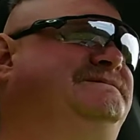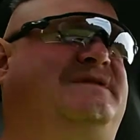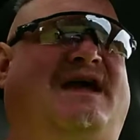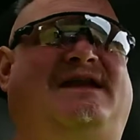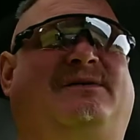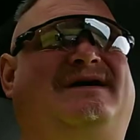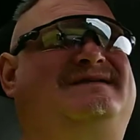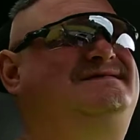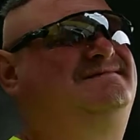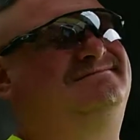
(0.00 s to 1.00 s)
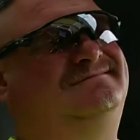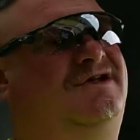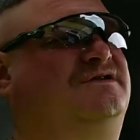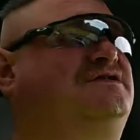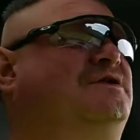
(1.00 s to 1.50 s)
anyways,
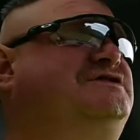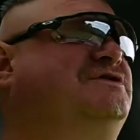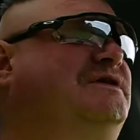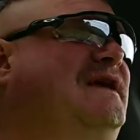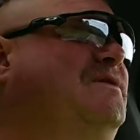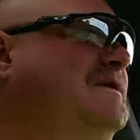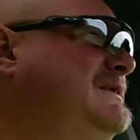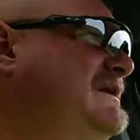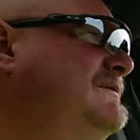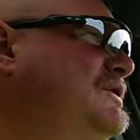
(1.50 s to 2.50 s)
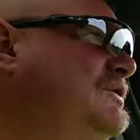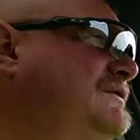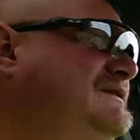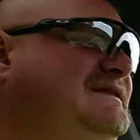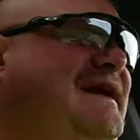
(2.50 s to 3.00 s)
long story short, they wanted me to move
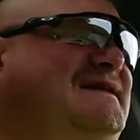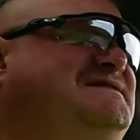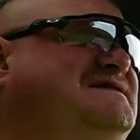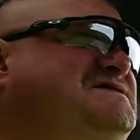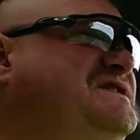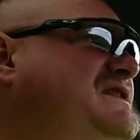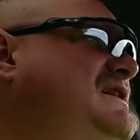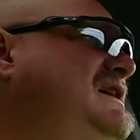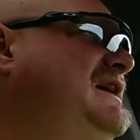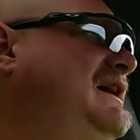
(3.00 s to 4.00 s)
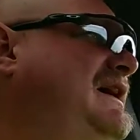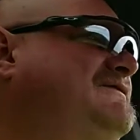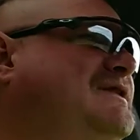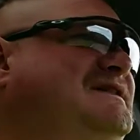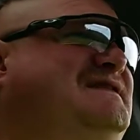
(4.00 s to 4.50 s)
to Texas
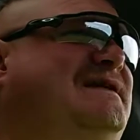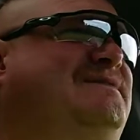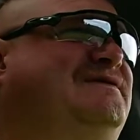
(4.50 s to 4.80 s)
after I set up a